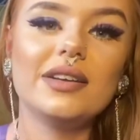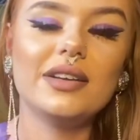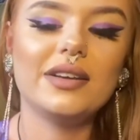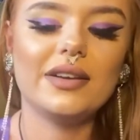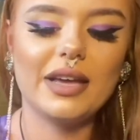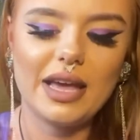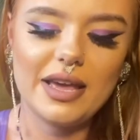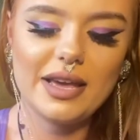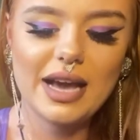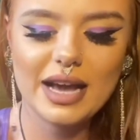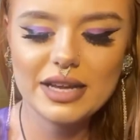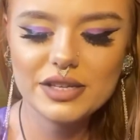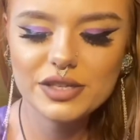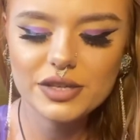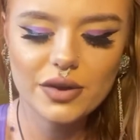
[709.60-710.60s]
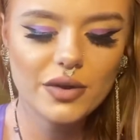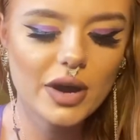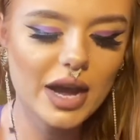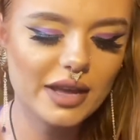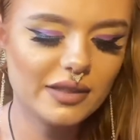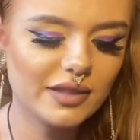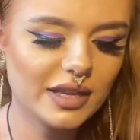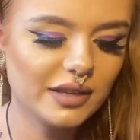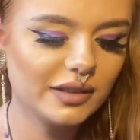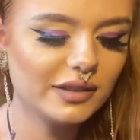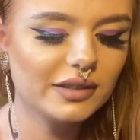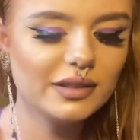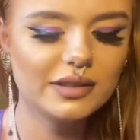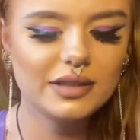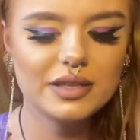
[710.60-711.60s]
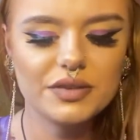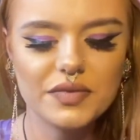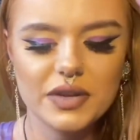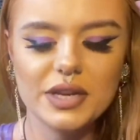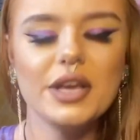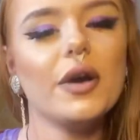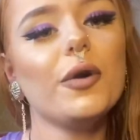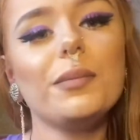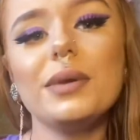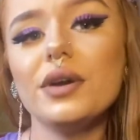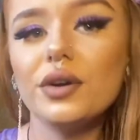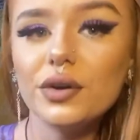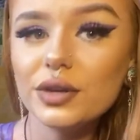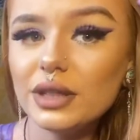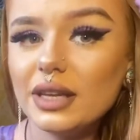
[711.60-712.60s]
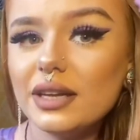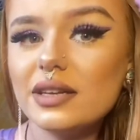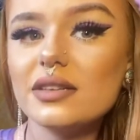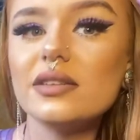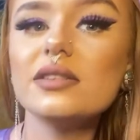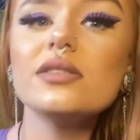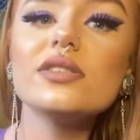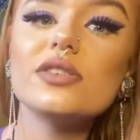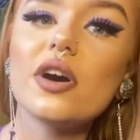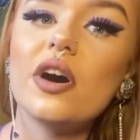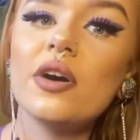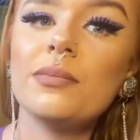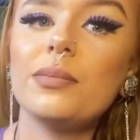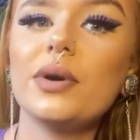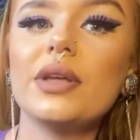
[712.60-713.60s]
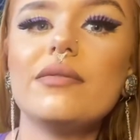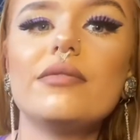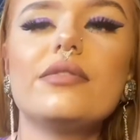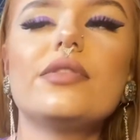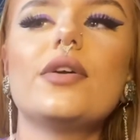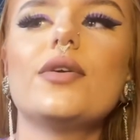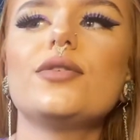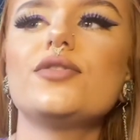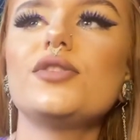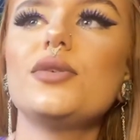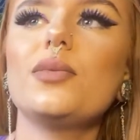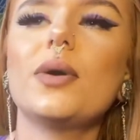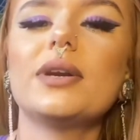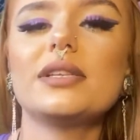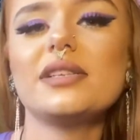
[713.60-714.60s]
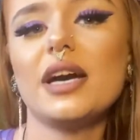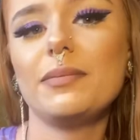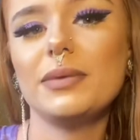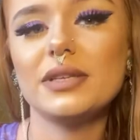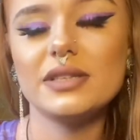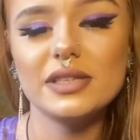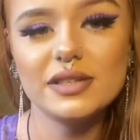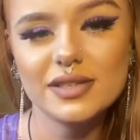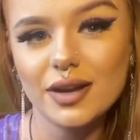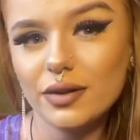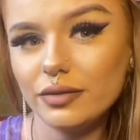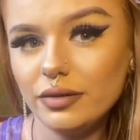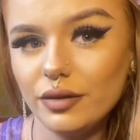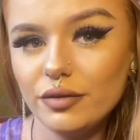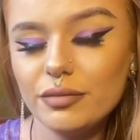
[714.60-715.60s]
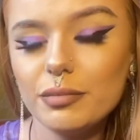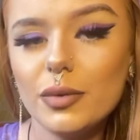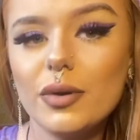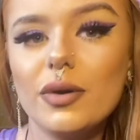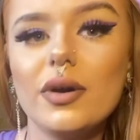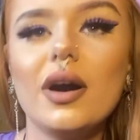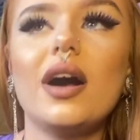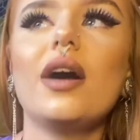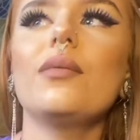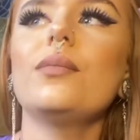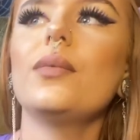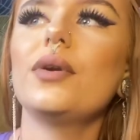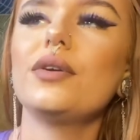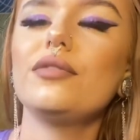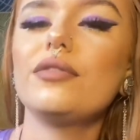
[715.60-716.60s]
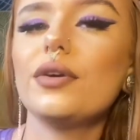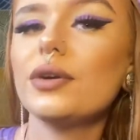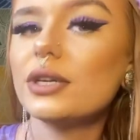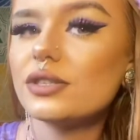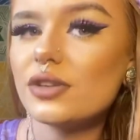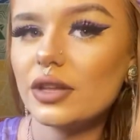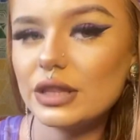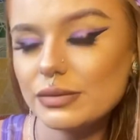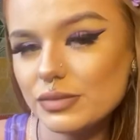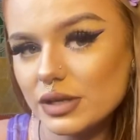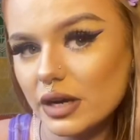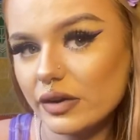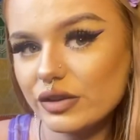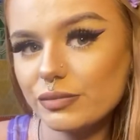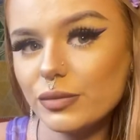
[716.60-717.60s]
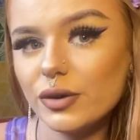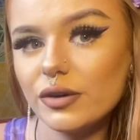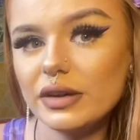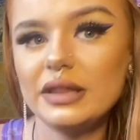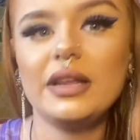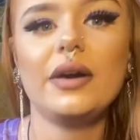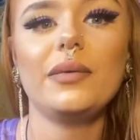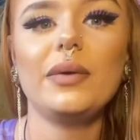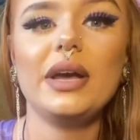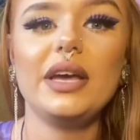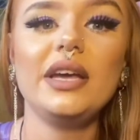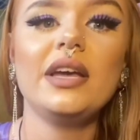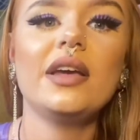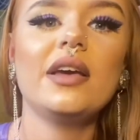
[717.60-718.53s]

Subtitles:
Okay guys, so I think this video will be a good little starting point for those who want to tap into self-love more and want to focus on themselves more in that way.